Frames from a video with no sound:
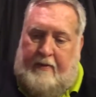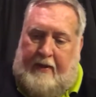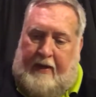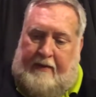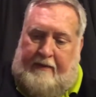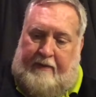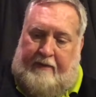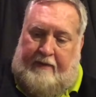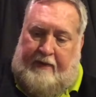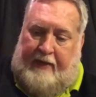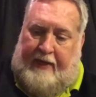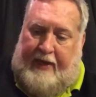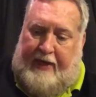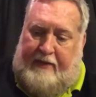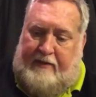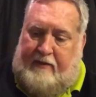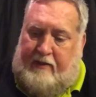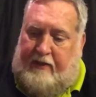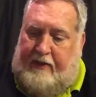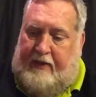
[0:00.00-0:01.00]
And then
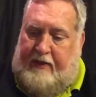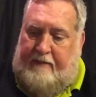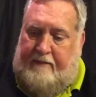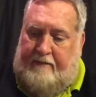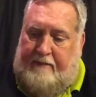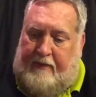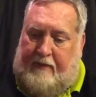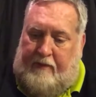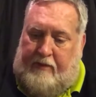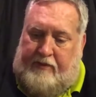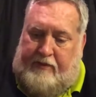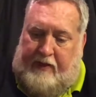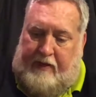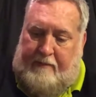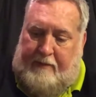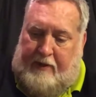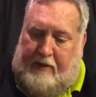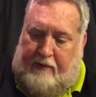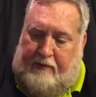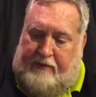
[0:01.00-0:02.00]
lastly, and they're
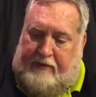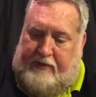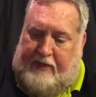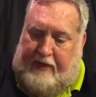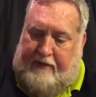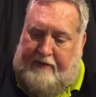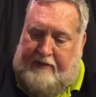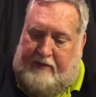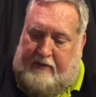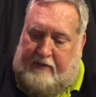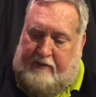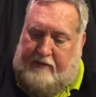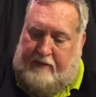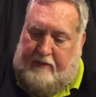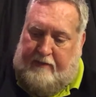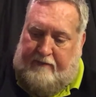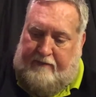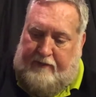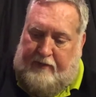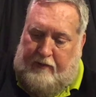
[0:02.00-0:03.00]
sending me another set of these because
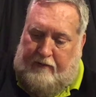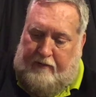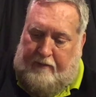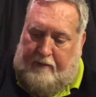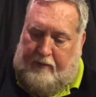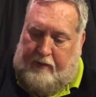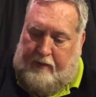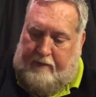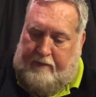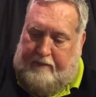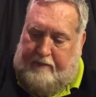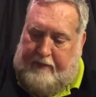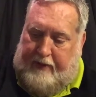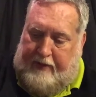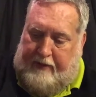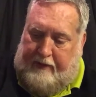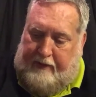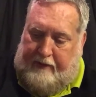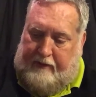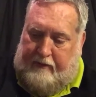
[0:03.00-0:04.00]
a few of them
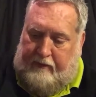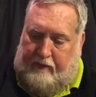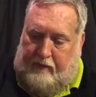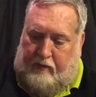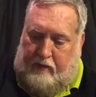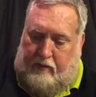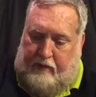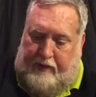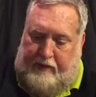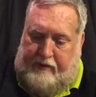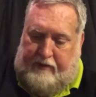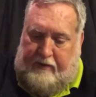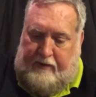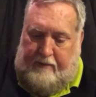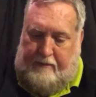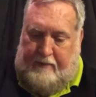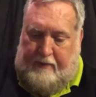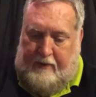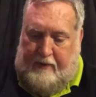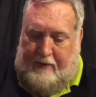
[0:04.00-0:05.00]
had like a little crease in
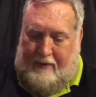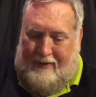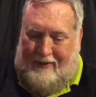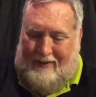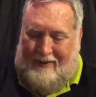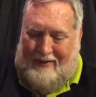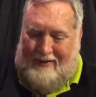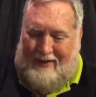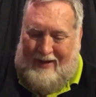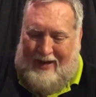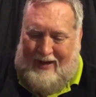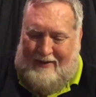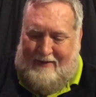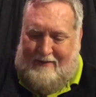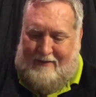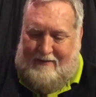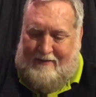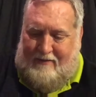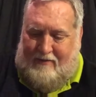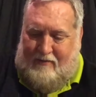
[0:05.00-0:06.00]
them. Not
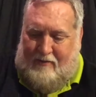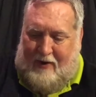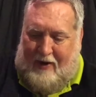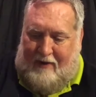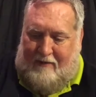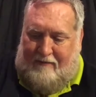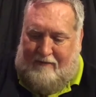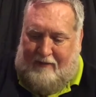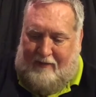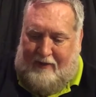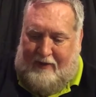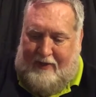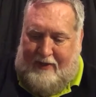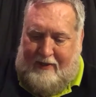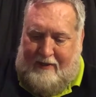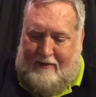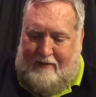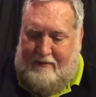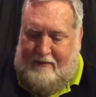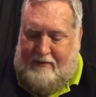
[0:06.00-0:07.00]

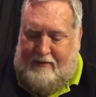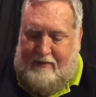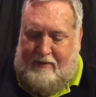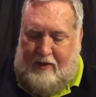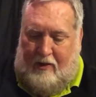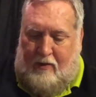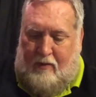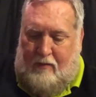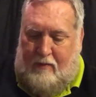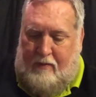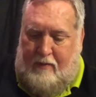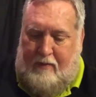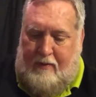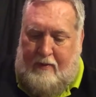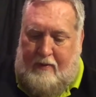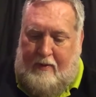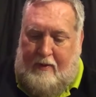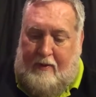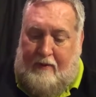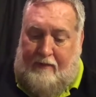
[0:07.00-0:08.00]
dreadfully so.
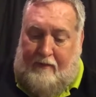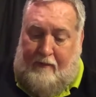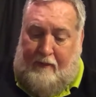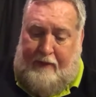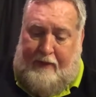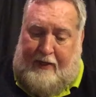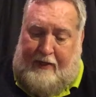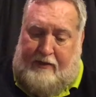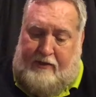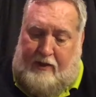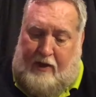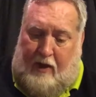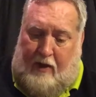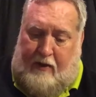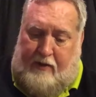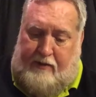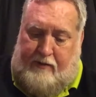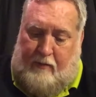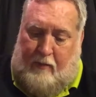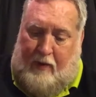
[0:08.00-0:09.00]
They're really nice
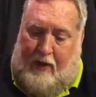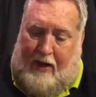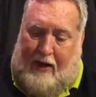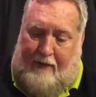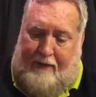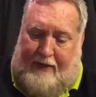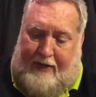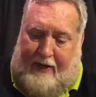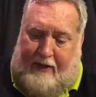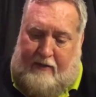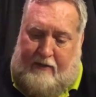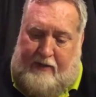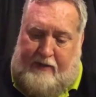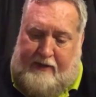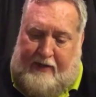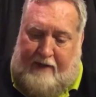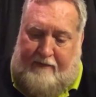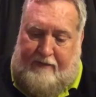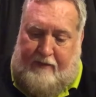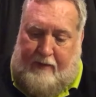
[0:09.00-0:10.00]
cards. How they got
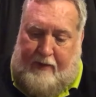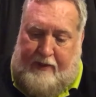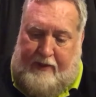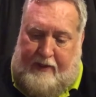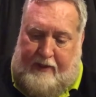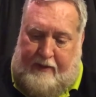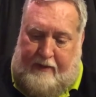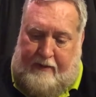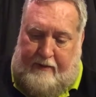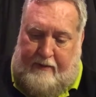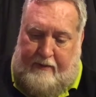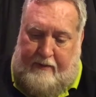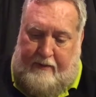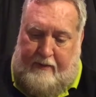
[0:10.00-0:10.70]
crease, I have no idea.